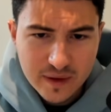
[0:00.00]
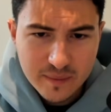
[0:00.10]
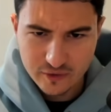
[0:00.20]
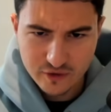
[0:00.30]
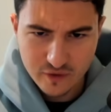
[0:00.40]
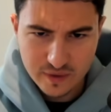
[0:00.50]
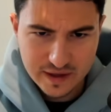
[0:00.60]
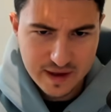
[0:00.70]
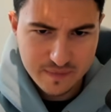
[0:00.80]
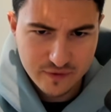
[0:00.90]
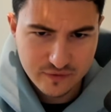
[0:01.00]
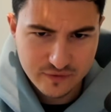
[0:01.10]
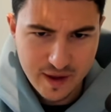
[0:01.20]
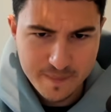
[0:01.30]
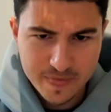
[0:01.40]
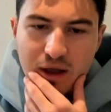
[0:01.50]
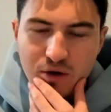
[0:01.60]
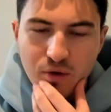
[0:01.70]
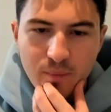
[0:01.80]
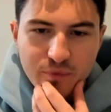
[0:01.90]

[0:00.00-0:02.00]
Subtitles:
I'm not sure if we can keep this the same. Okay, cool.